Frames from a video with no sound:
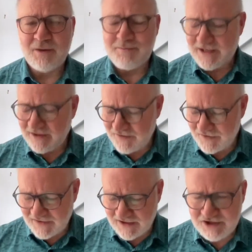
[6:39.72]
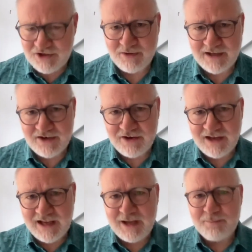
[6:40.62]
the middle of the day, she would get
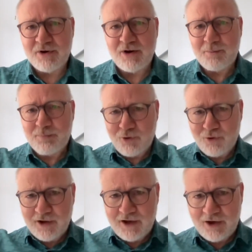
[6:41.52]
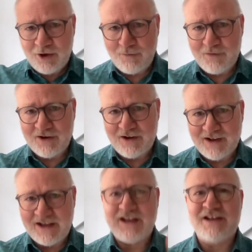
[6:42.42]
her apron and pull it over her
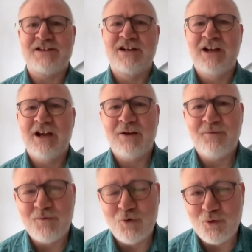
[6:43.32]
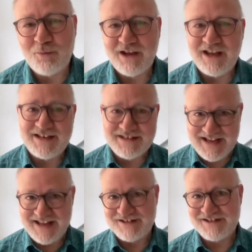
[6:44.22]
head and form a
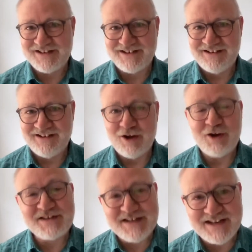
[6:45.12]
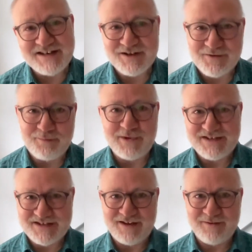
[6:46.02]
tent, her tent of
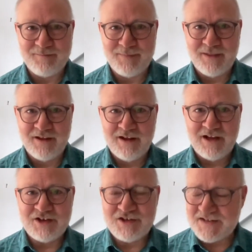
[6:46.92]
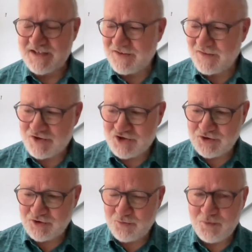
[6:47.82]
meeting. And she said to the
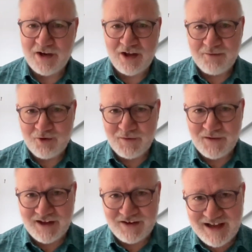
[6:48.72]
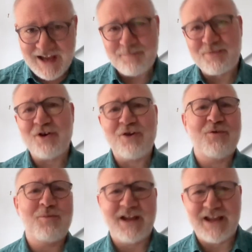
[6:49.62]
children, when I've got that apron
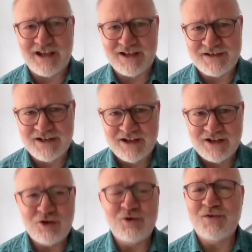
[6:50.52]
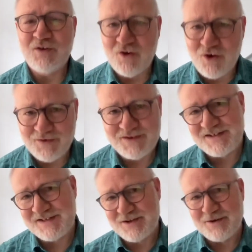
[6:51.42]
over my head, you do not
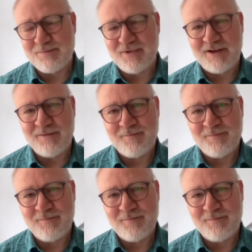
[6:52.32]
disturb me.